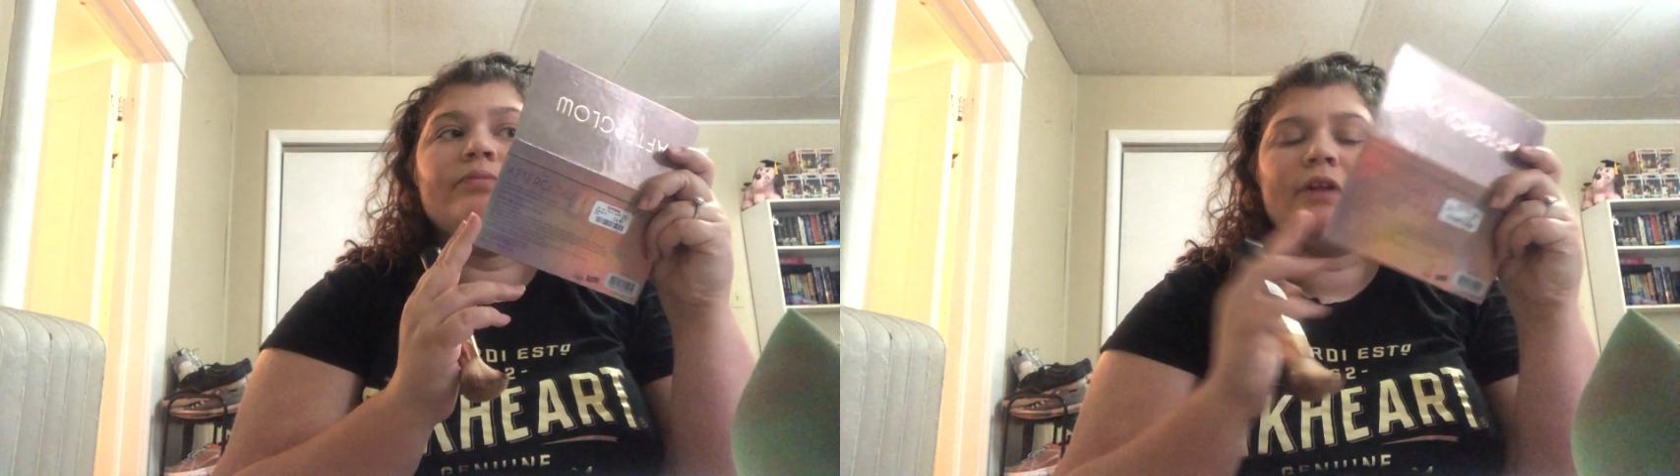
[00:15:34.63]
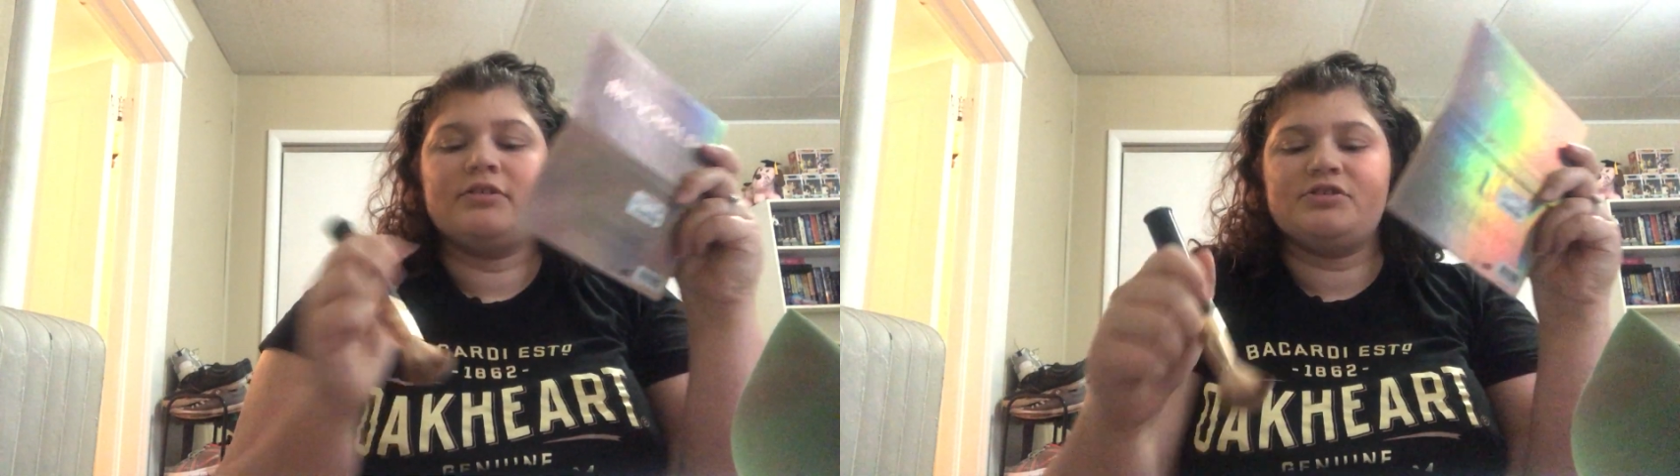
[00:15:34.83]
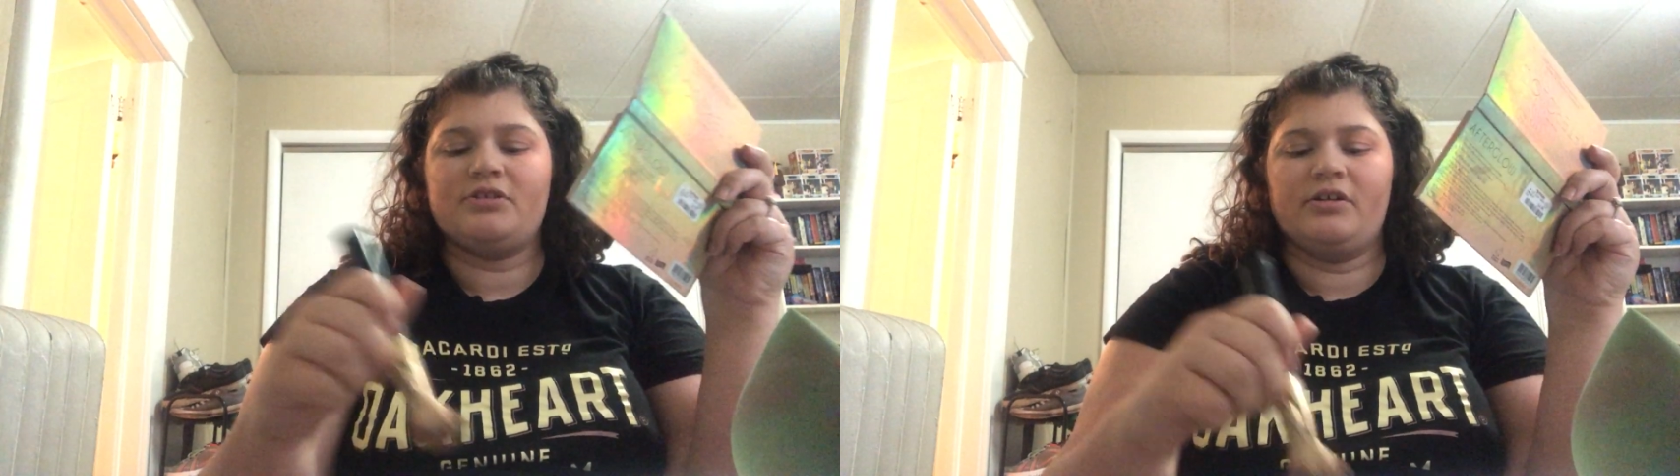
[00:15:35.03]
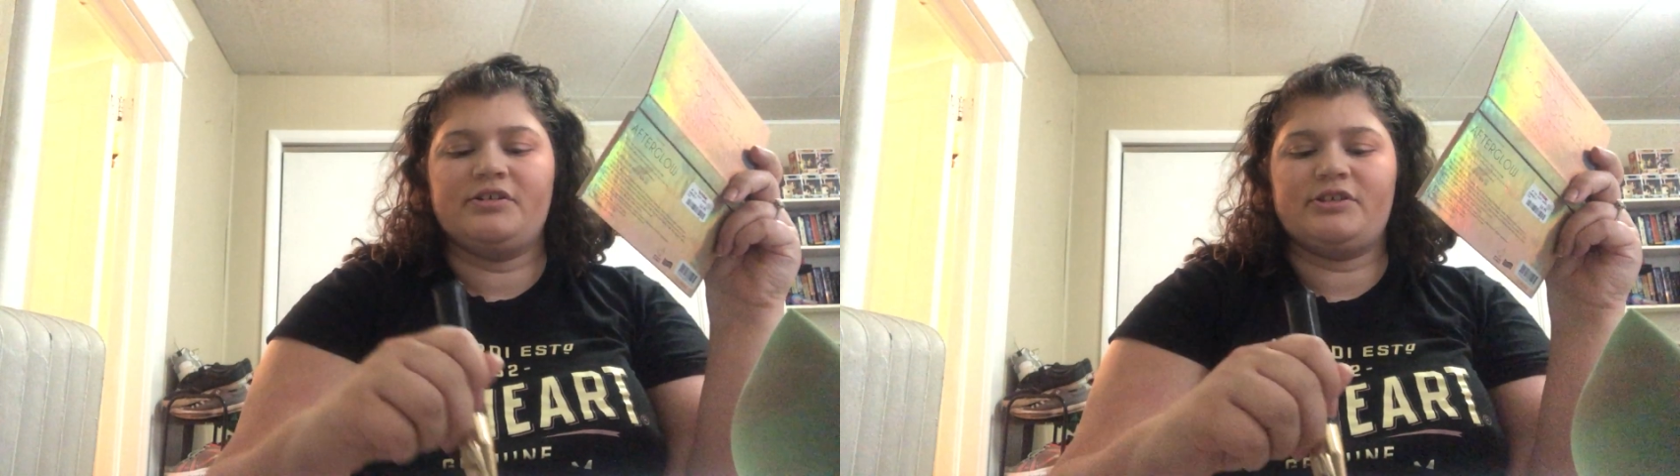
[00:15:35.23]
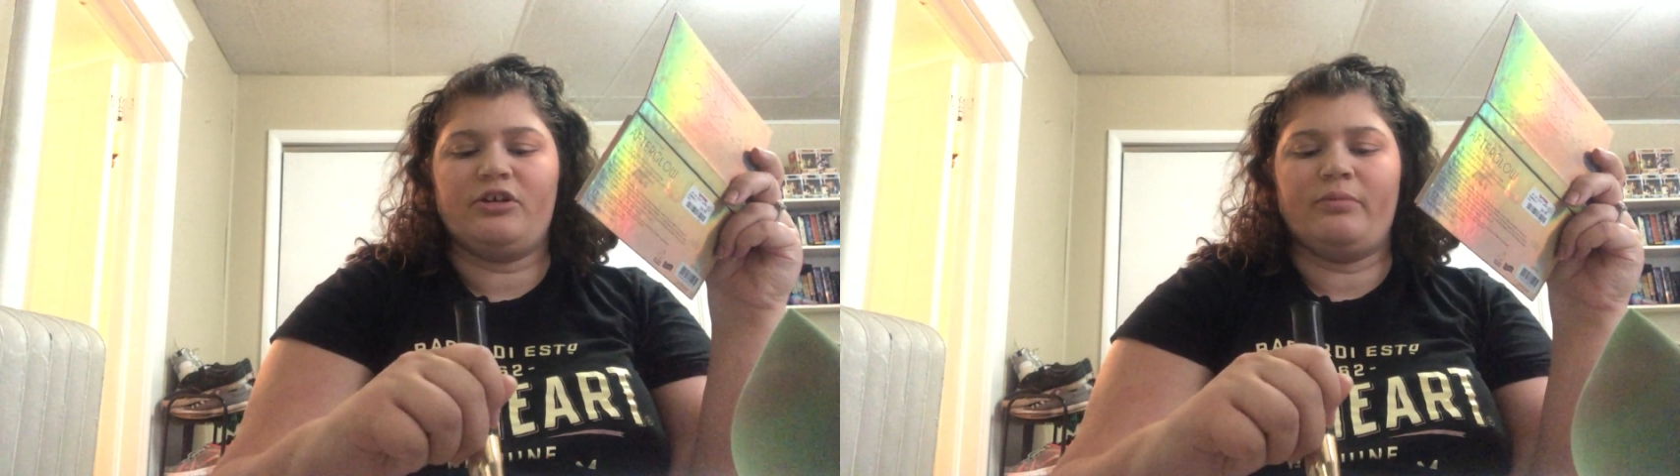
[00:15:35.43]
I just
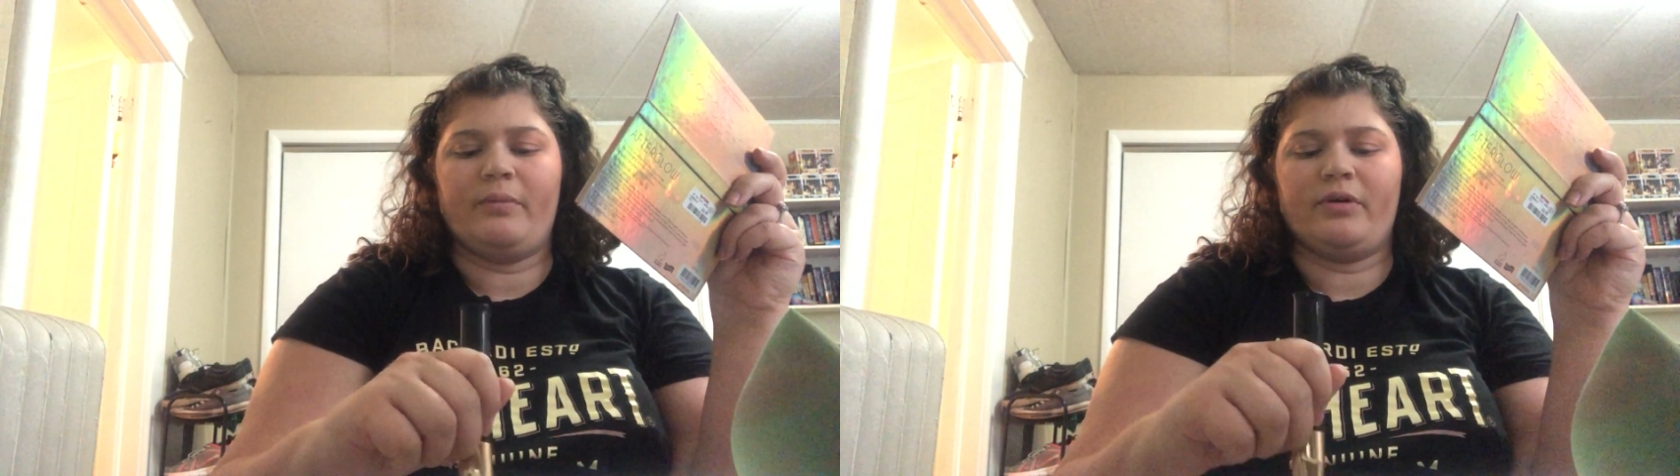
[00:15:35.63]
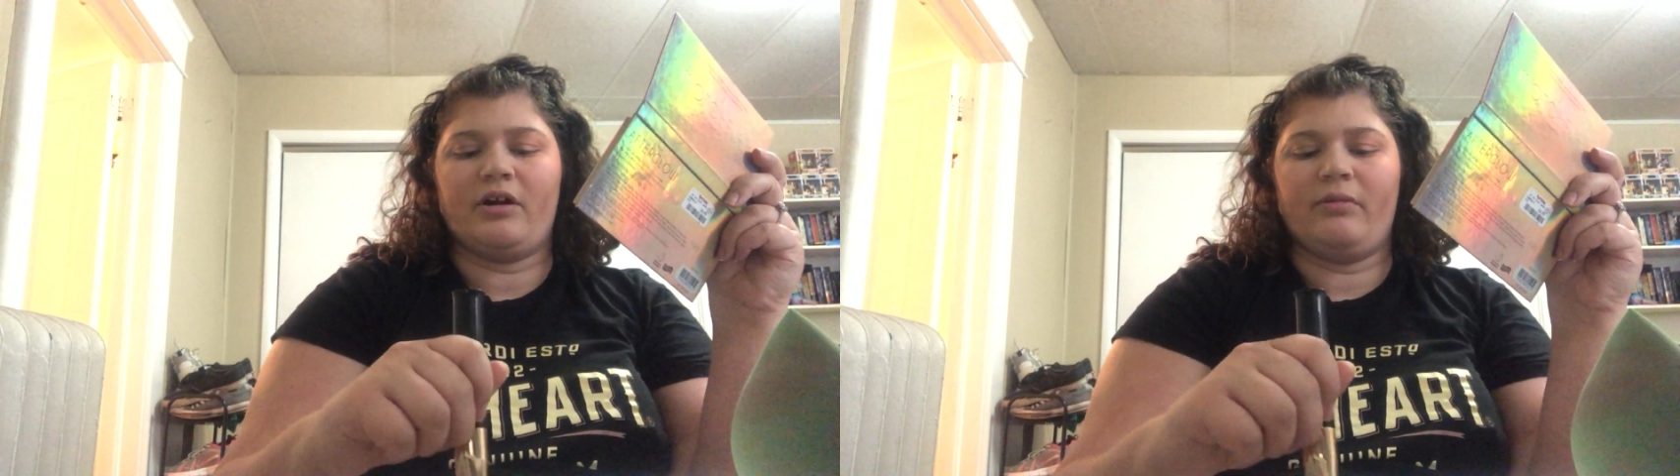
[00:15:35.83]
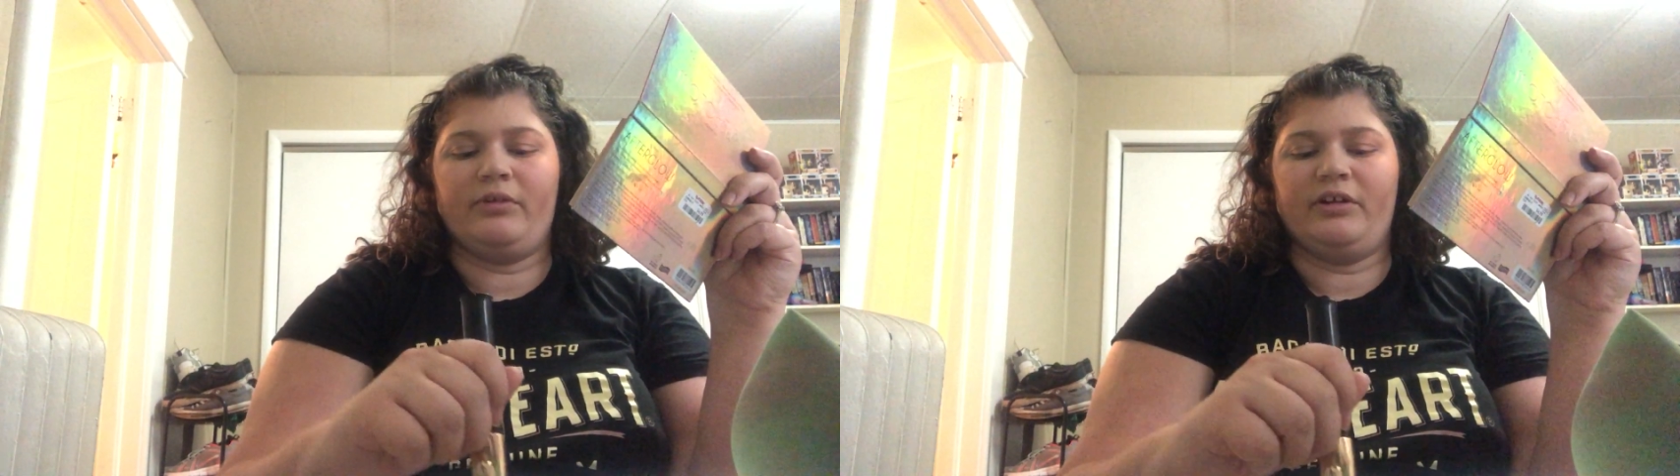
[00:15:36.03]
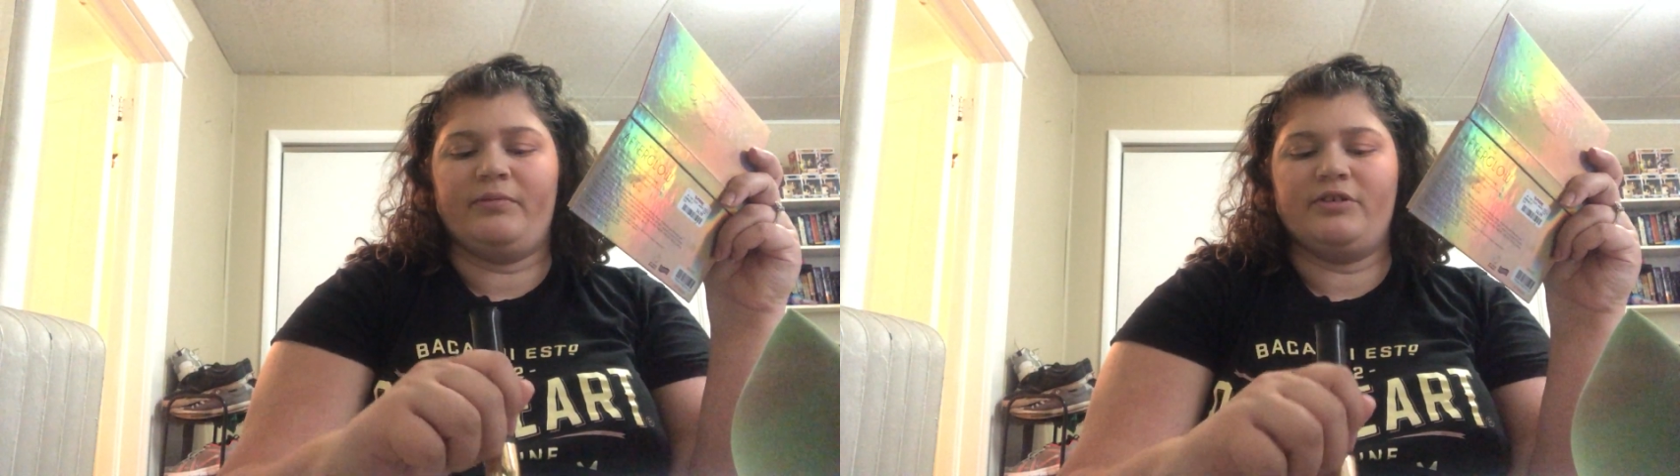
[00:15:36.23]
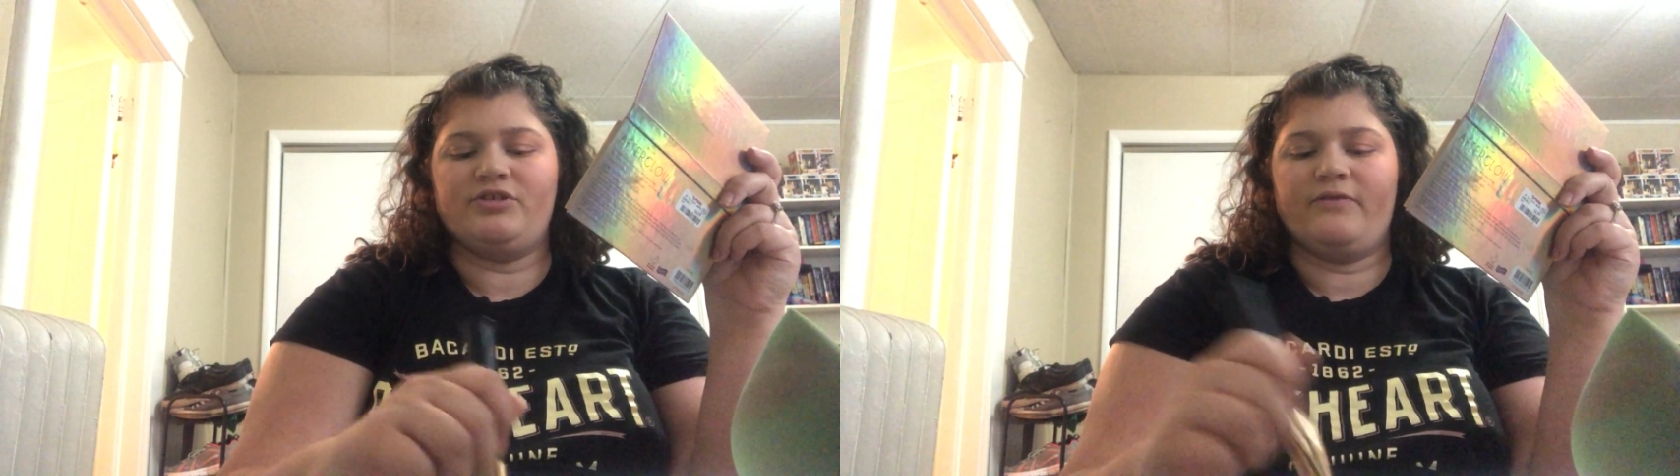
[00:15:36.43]
honestly remember not really
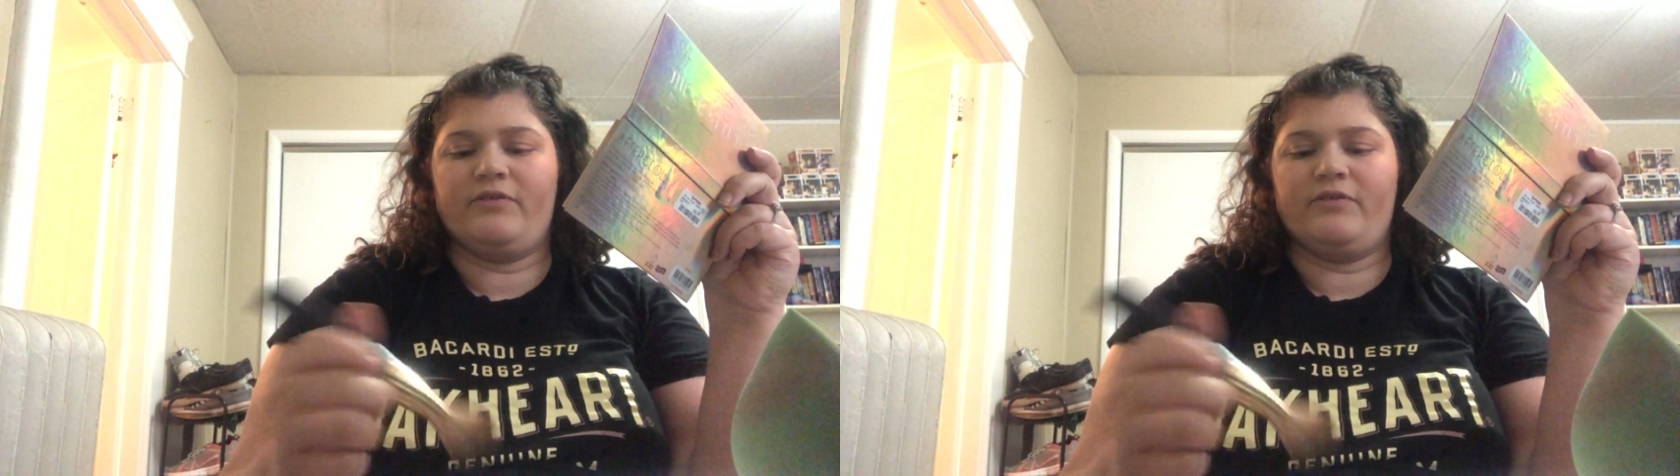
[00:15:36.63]
reaching